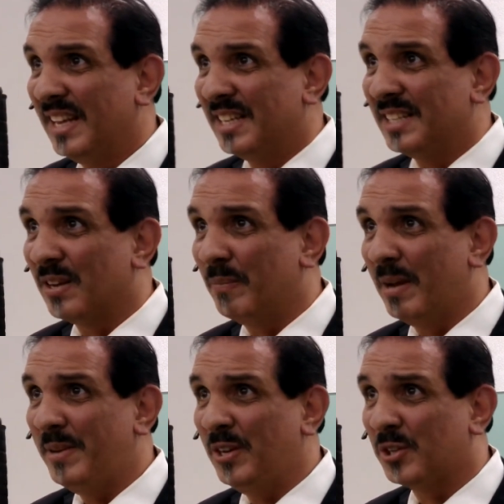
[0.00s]
So maybe
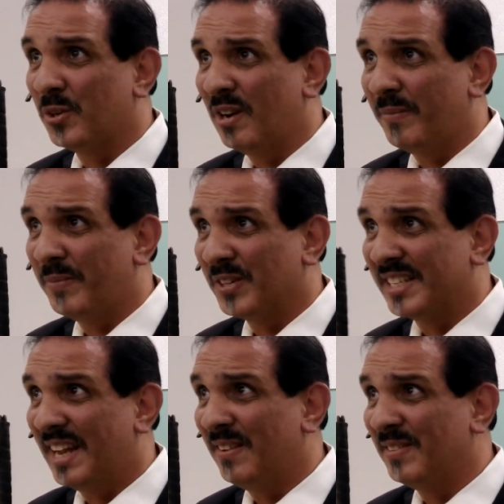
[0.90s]
you turn off your
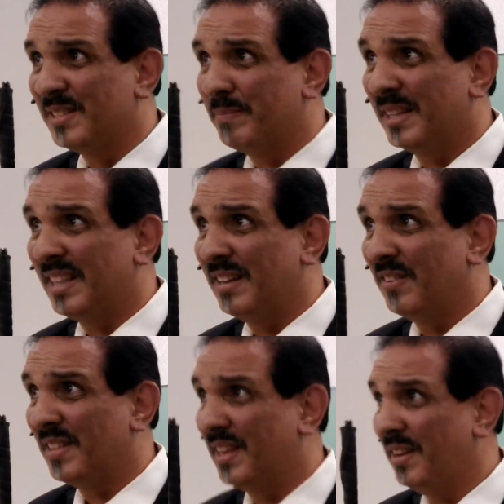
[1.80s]
sounds, but then you're
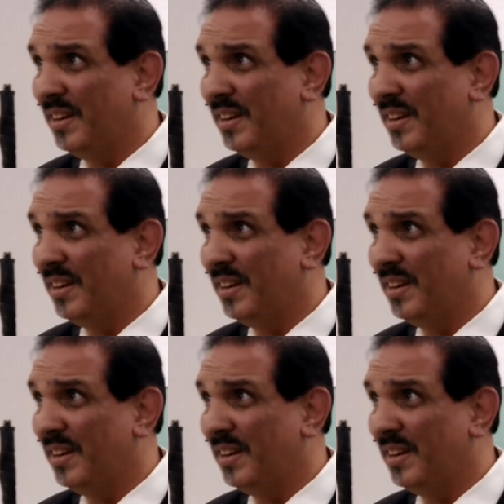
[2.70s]
thinking,